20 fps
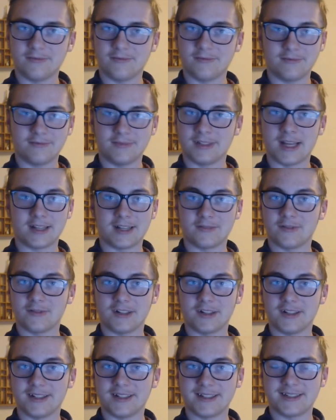that's what
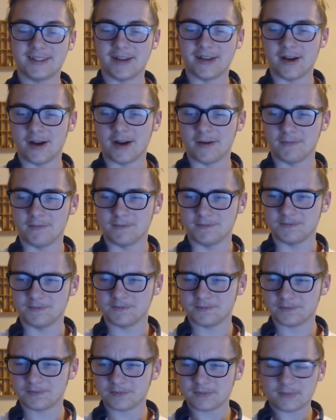it is. Um,
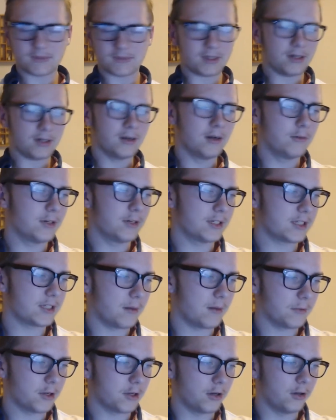wait a second,
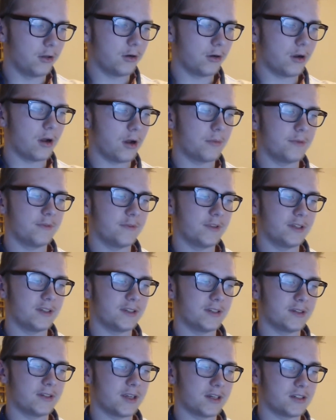I'm gonna look up if this
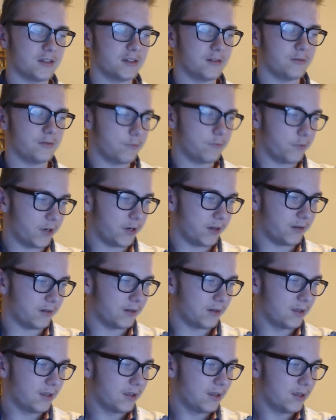is actually real.
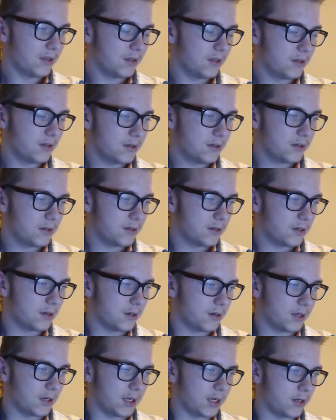Uh,
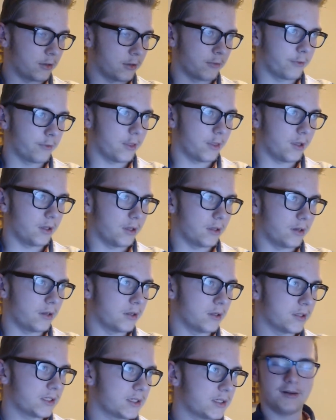I don't think it
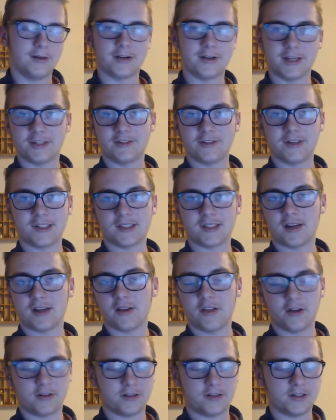is. Okay, so as I
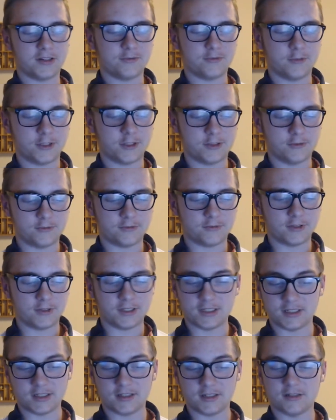thought, this wasn't,
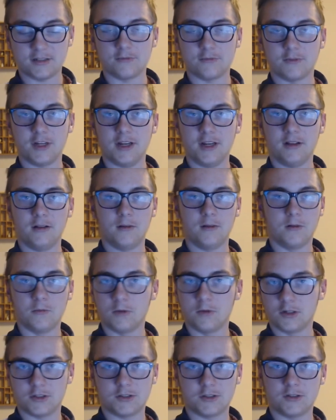this isn't real or
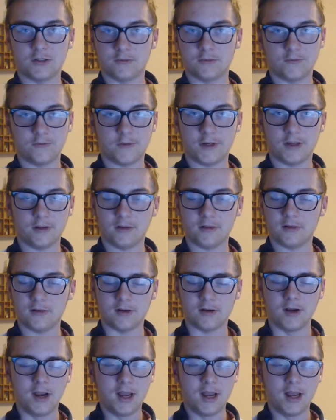wasn't real or